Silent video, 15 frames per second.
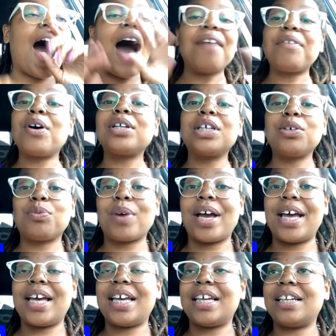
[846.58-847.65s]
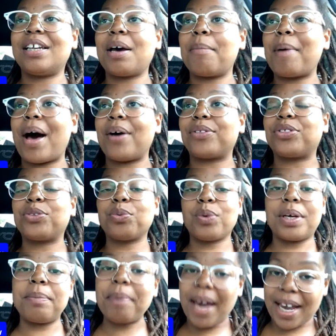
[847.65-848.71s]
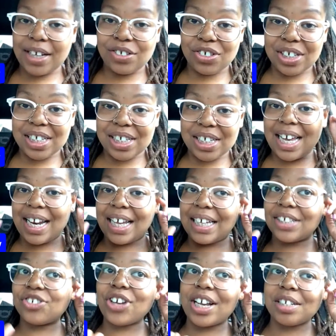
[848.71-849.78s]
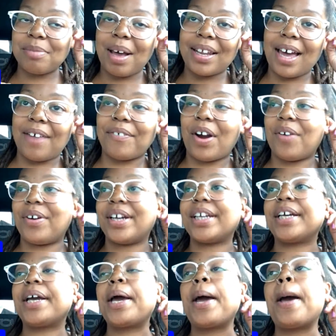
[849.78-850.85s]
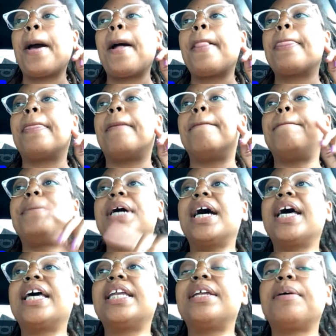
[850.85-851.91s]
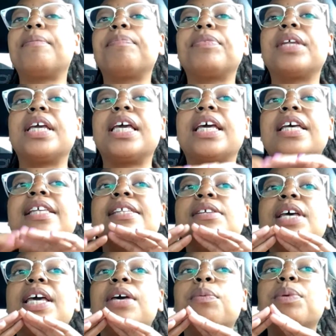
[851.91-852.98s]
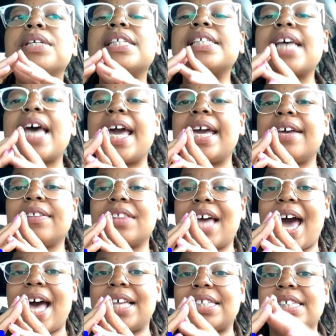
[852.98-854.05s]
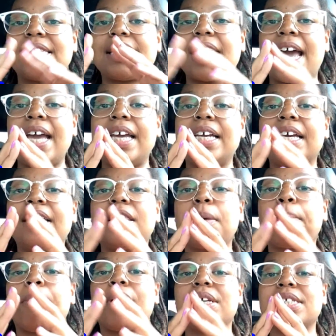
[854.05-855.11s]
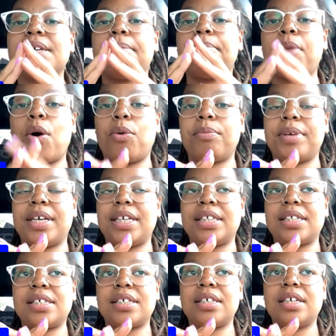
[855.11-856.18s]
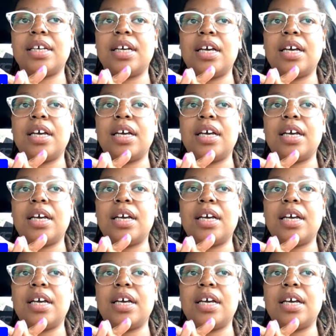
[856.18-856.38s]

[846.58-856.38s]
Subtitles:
I only read about 3 pages, and it's changed my life already. But it was saying that staying in the present moment